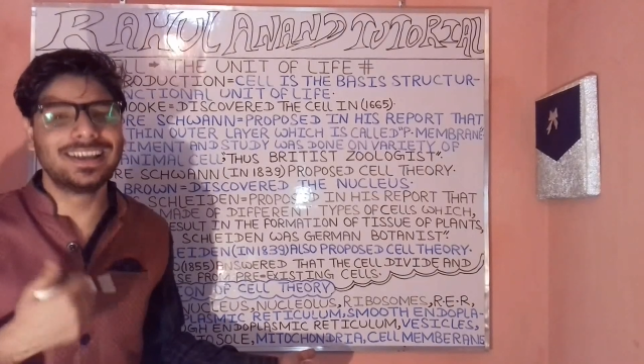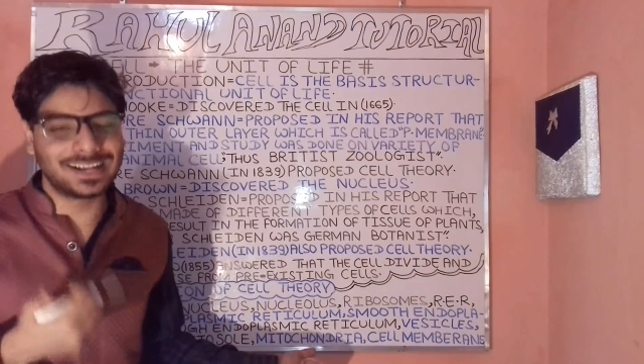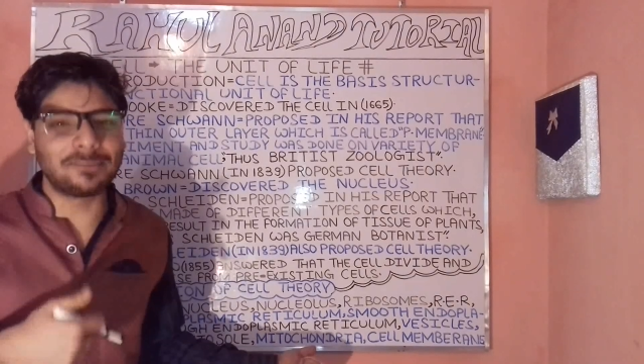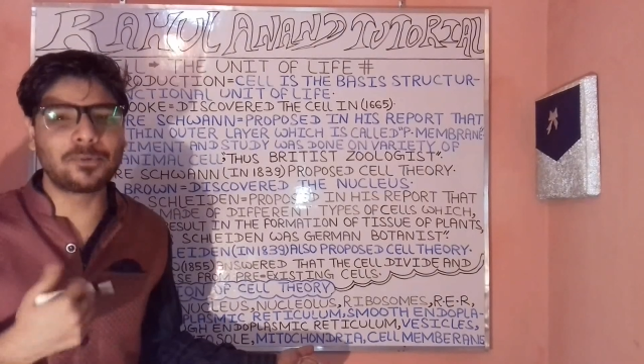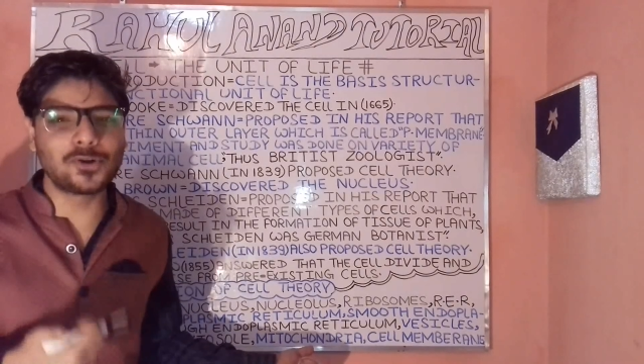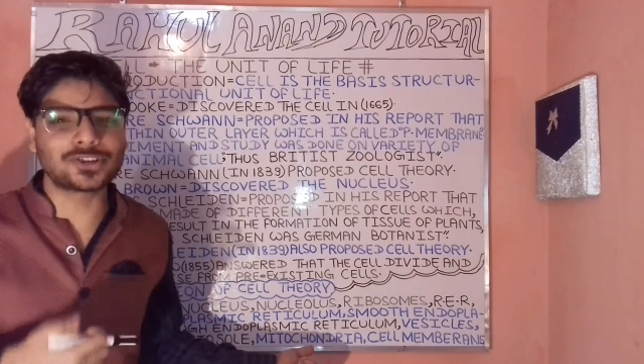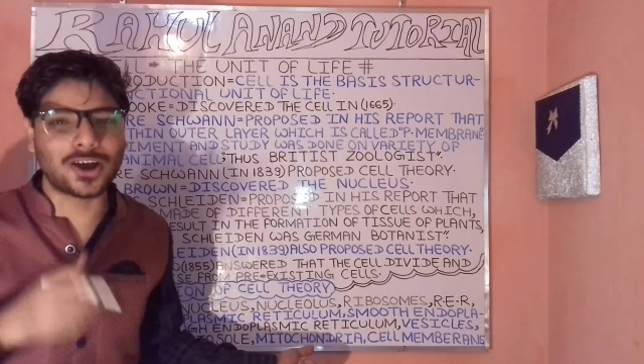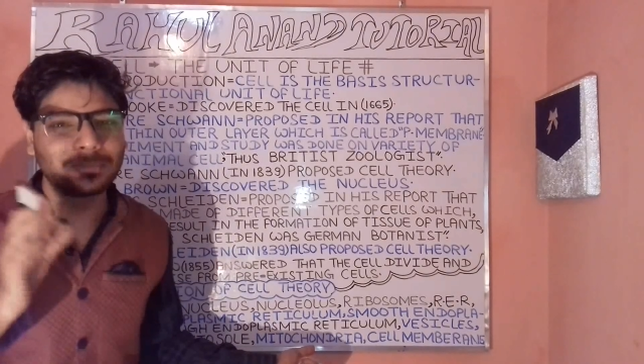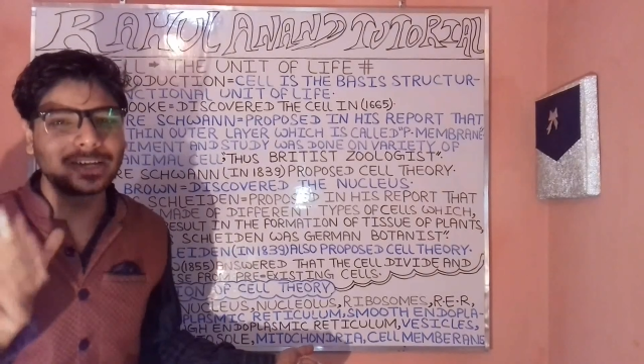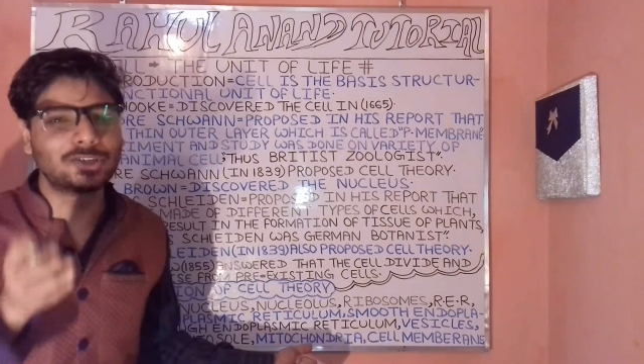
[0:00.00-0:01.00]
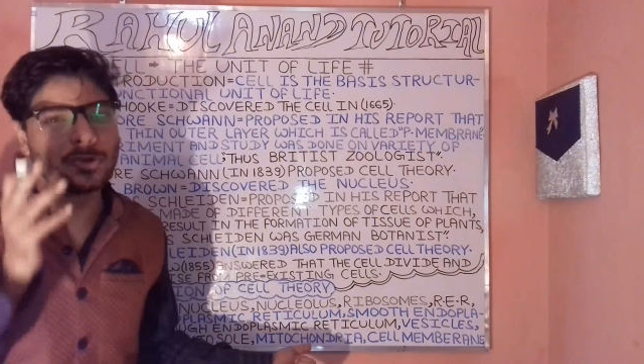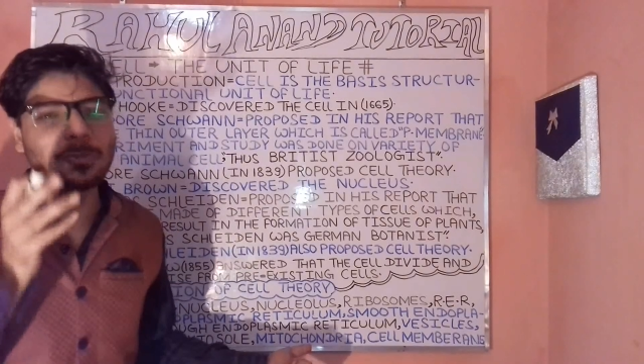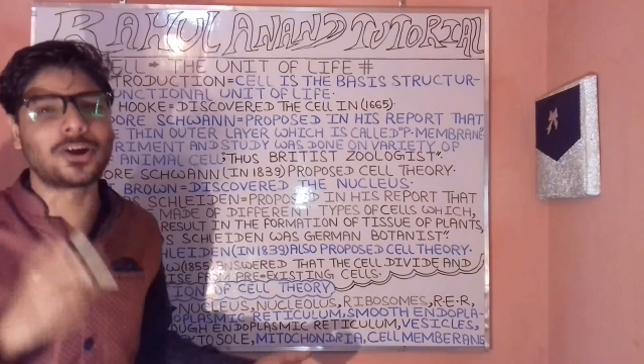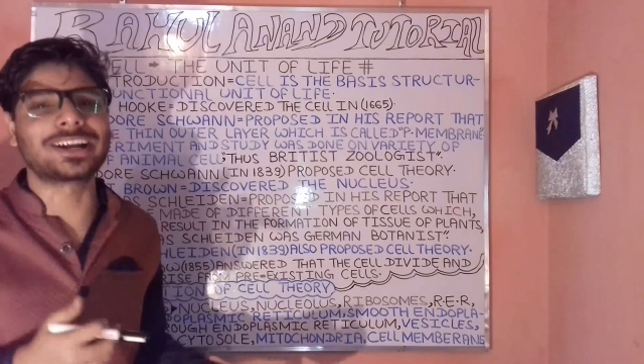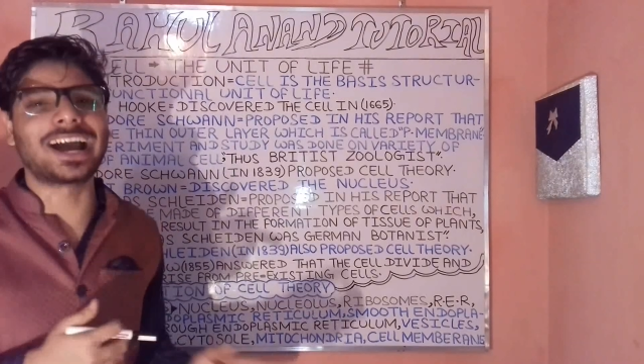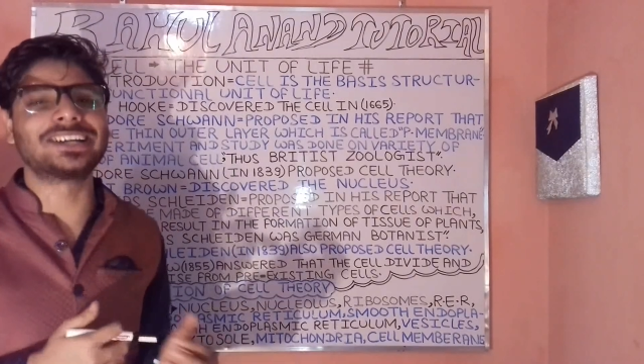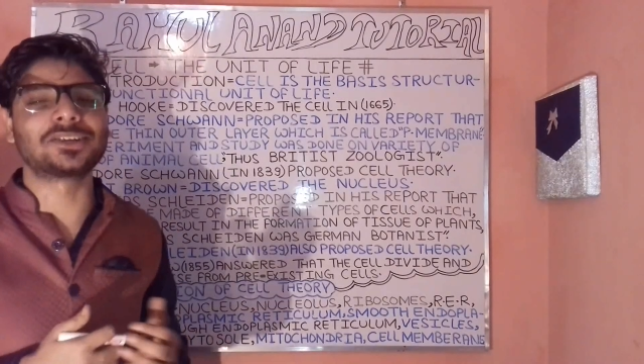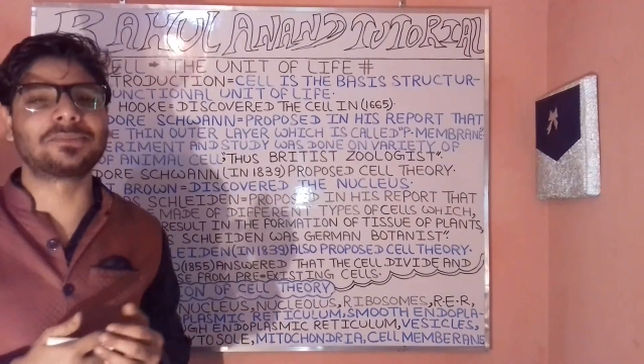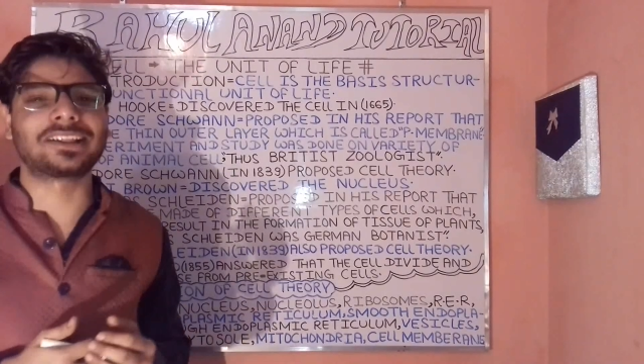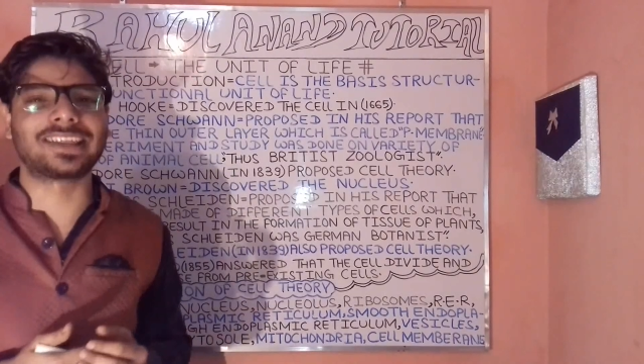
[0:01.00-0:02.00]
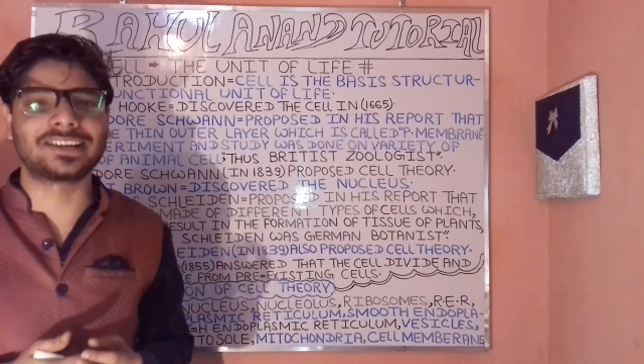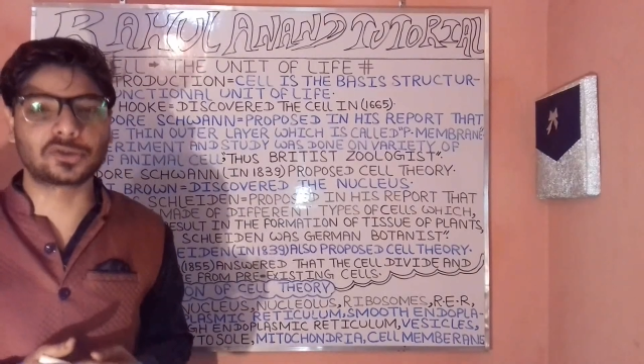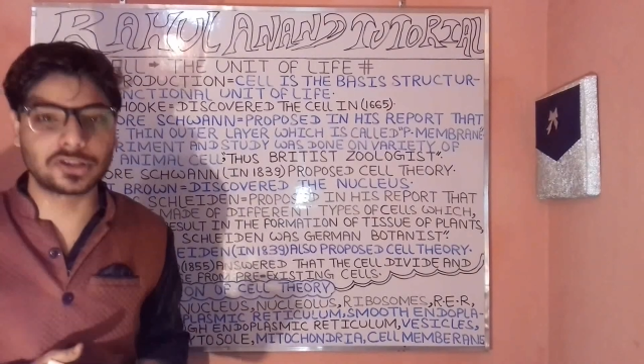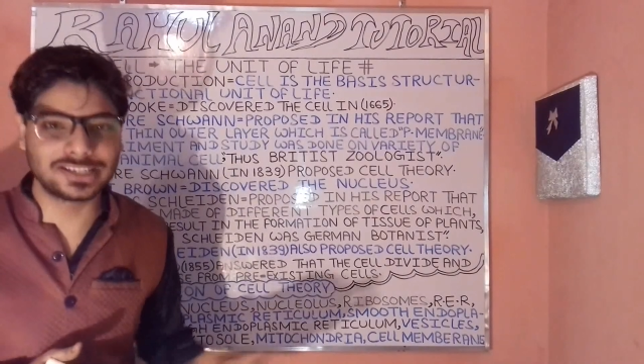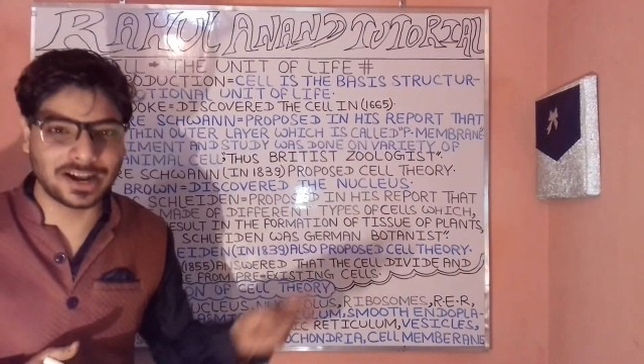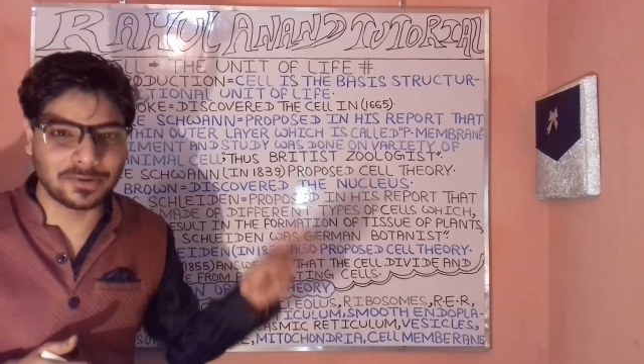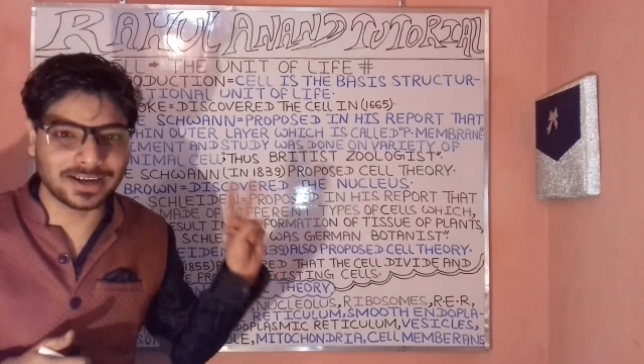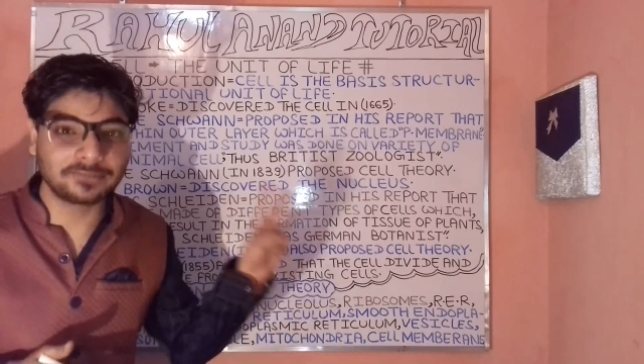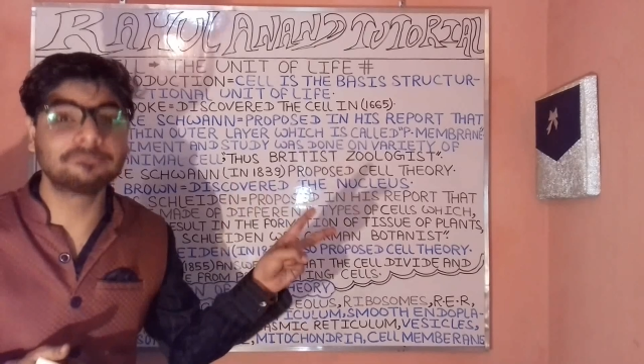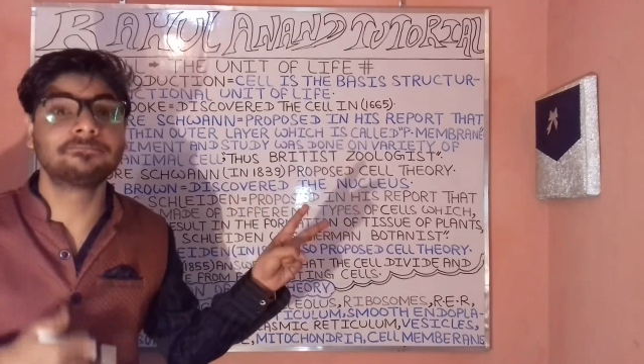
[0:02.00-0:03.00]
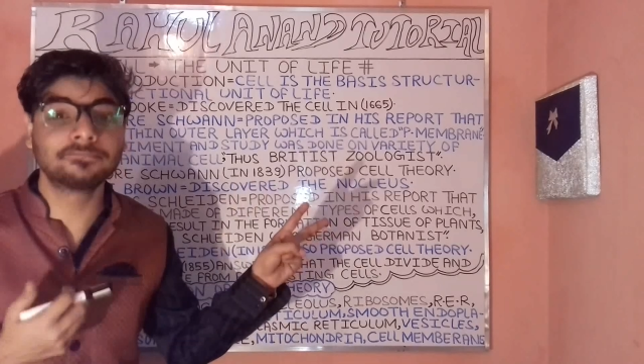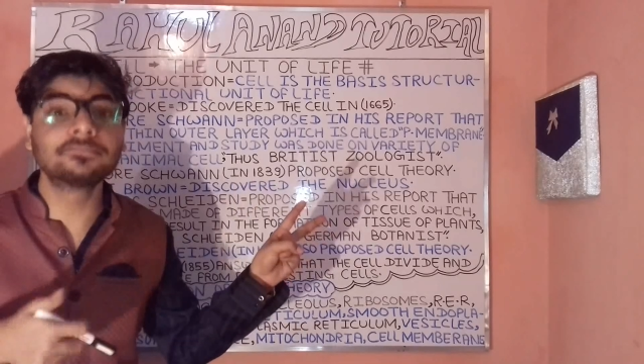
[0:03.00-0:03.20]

Composed of the two broad kinds of the things. So these are what?